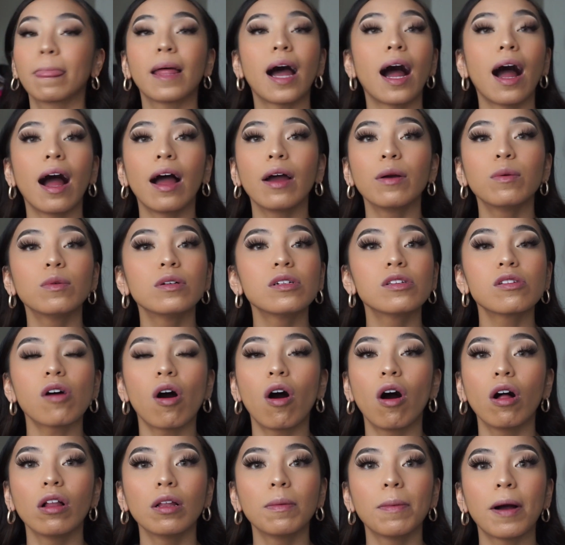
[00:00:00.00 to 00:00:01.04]
I was
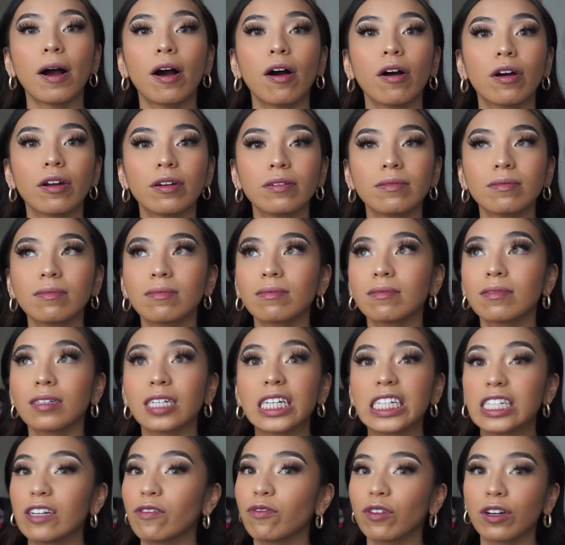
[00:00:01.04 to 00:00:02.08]
all about
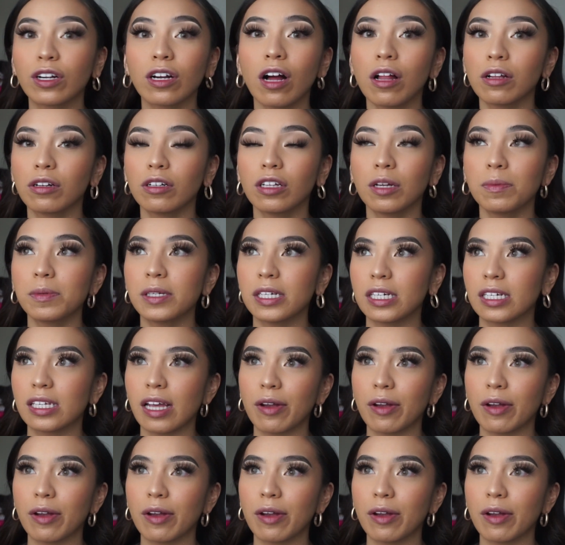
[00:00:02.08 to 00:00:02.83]
different color lipsticks.